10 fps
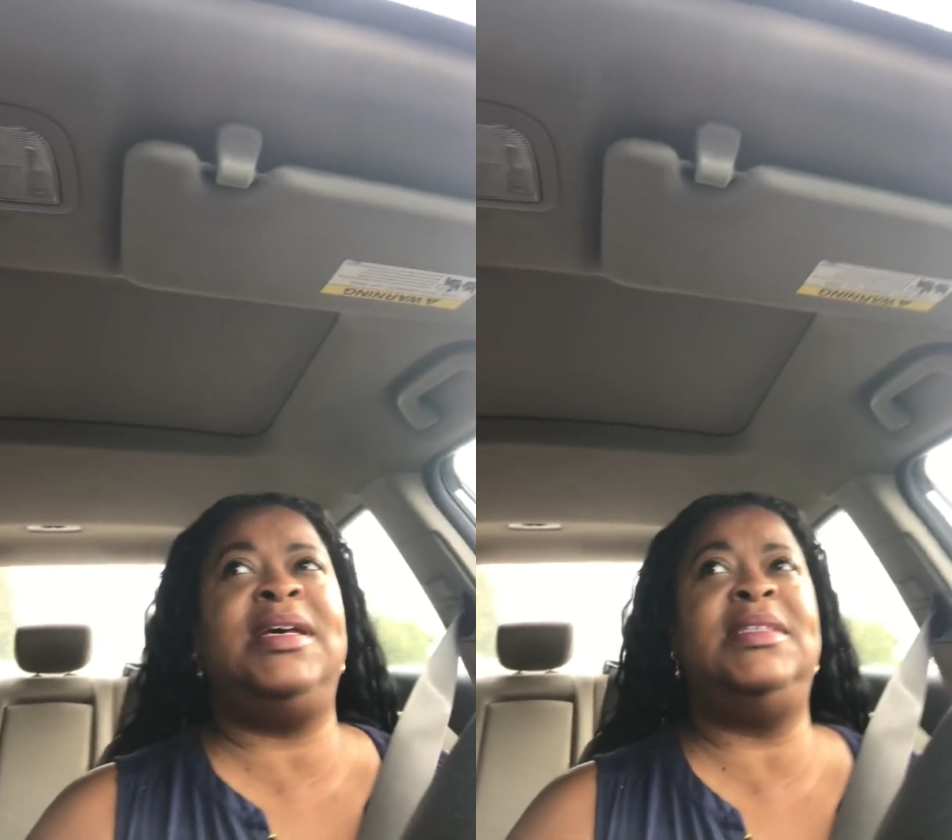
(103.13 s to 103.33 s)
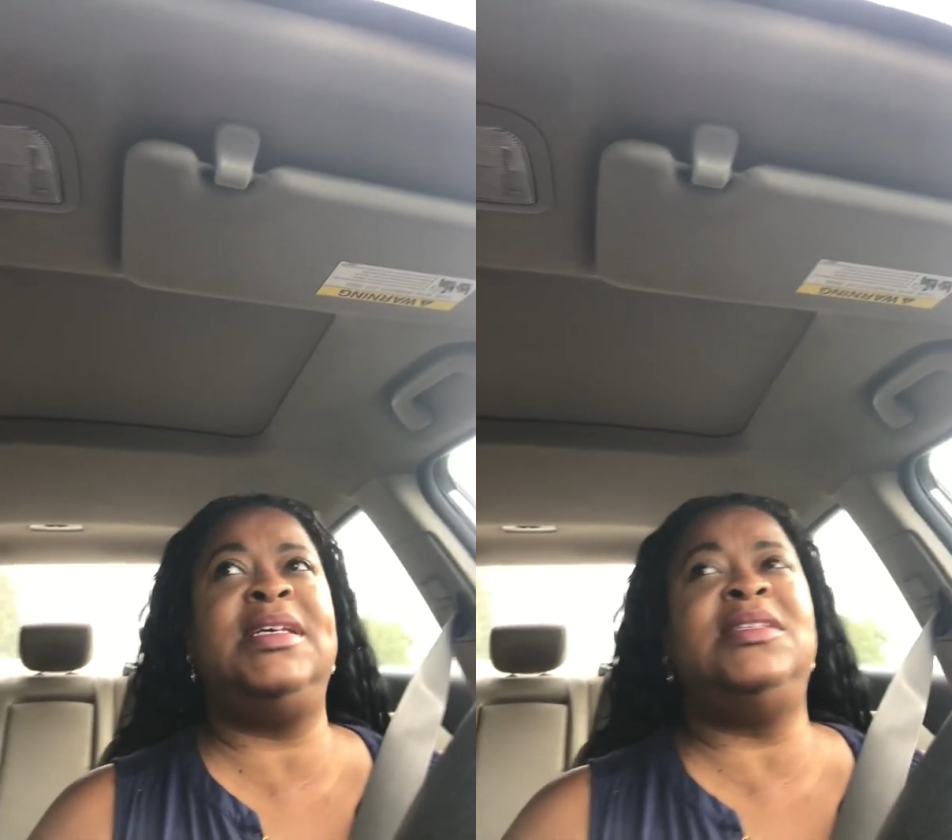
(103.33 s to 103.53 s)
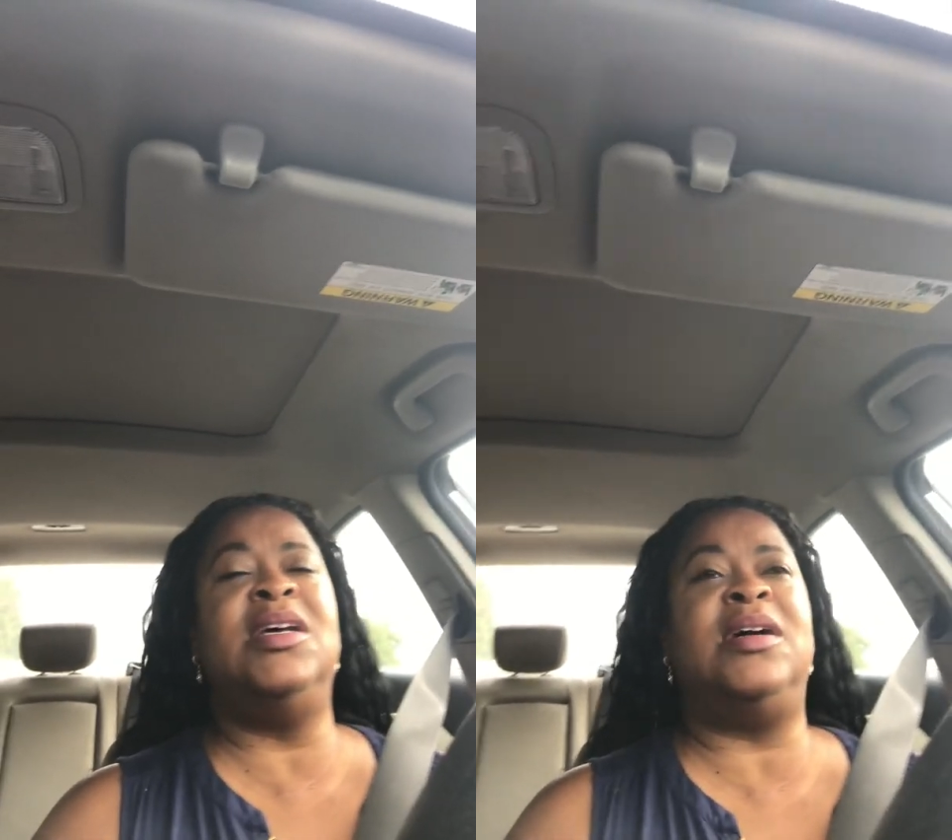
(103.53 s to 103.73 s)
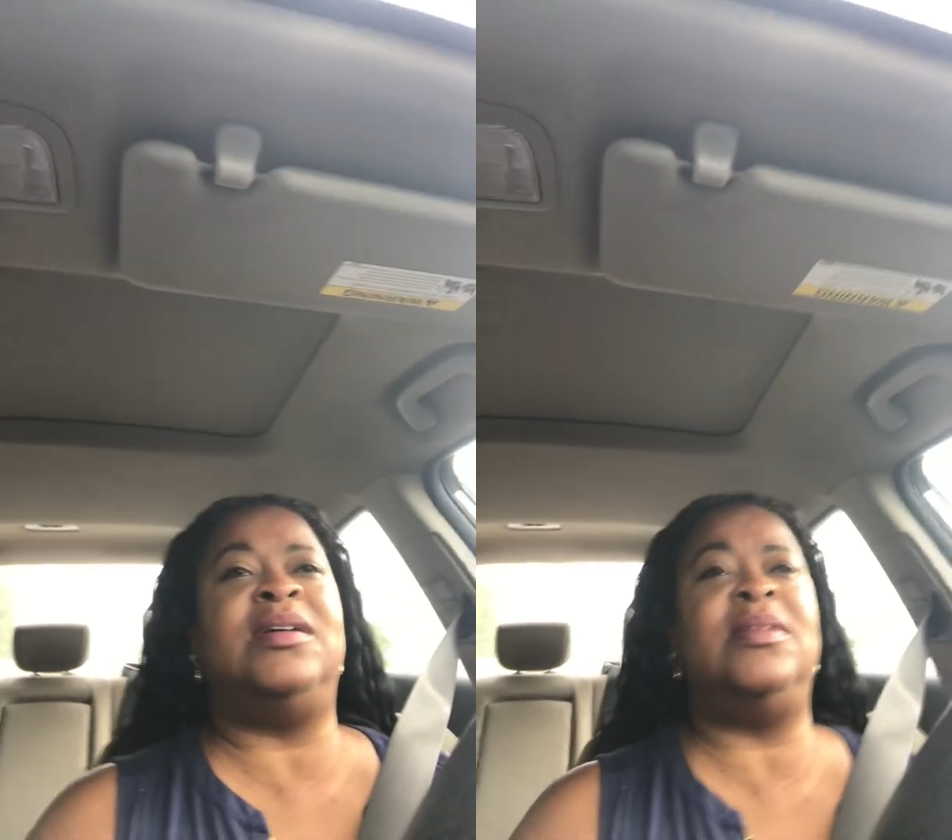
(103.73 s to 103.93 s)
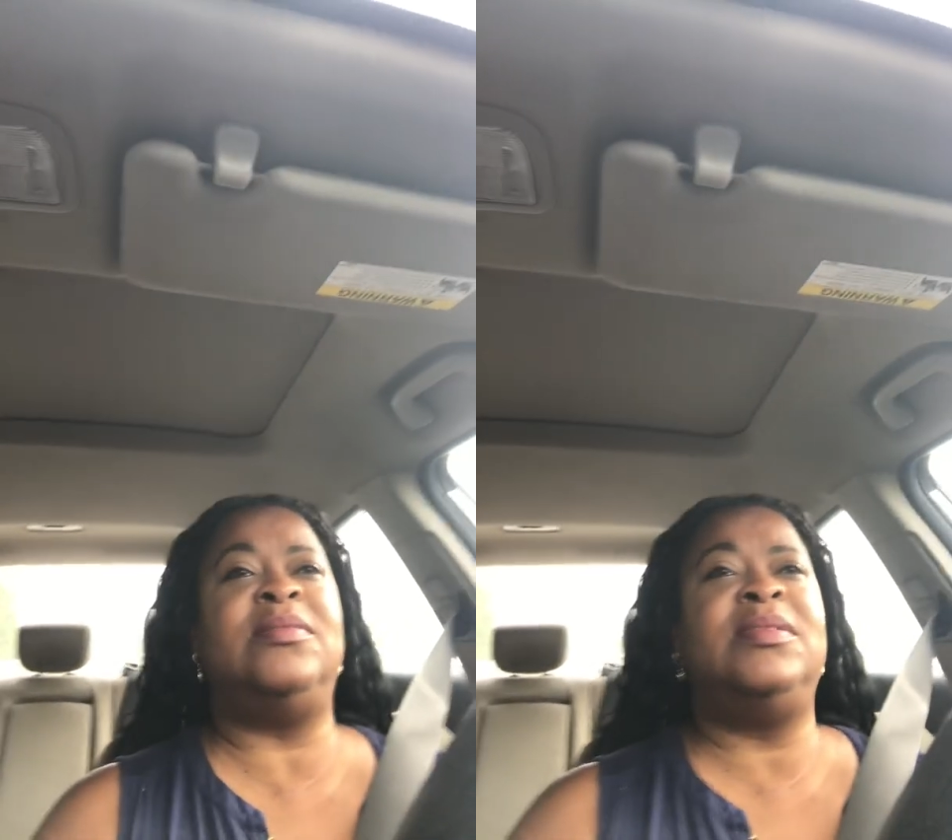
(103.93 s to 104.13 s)
did
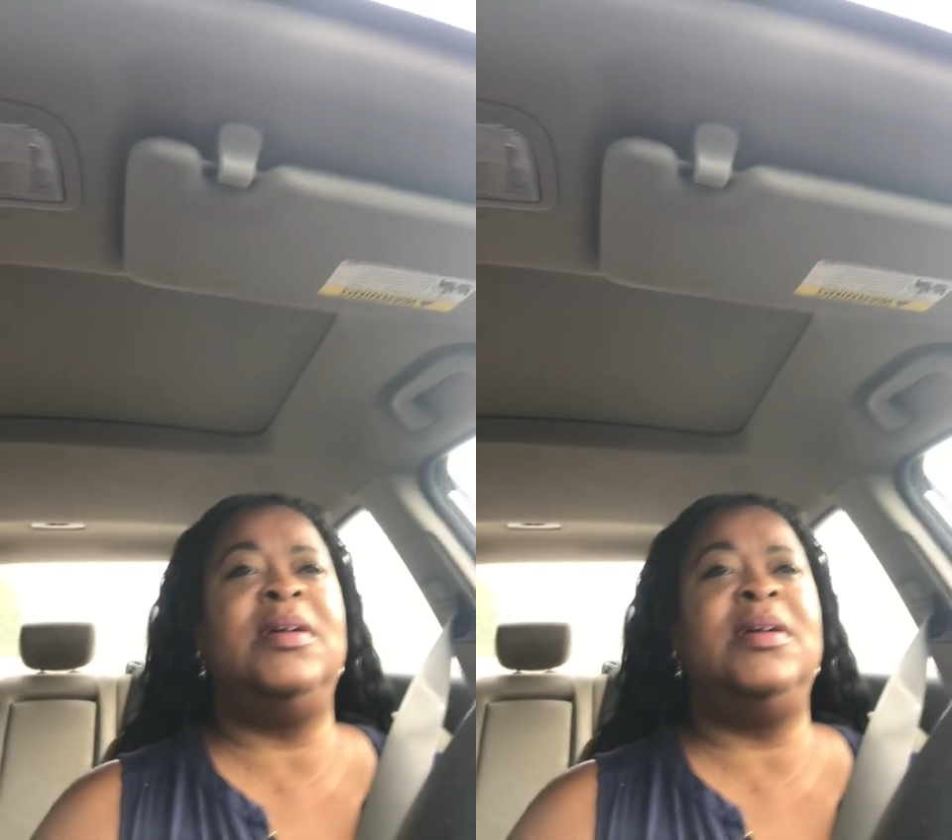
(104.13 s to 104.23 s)
the